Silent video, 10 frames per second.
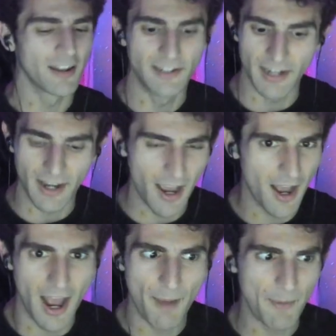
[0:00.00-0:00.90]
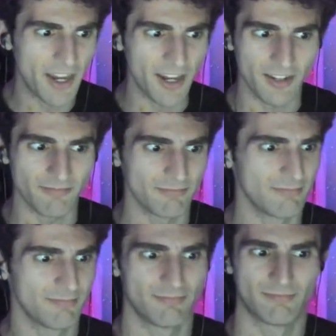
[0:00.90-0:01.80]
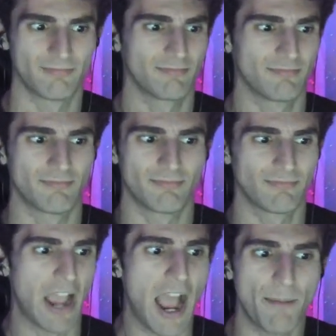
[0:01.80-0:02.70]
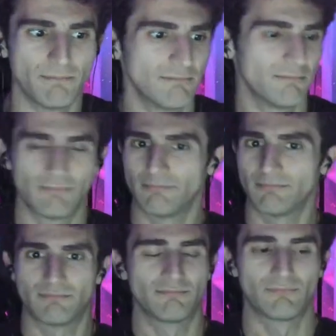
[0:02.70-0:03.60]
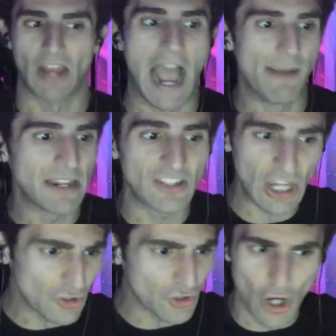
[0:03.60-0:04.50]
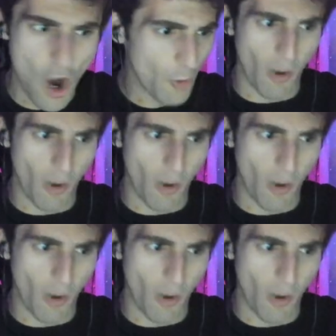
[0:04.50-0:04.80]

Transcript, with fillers: D I mean, I, I mean, to each their own,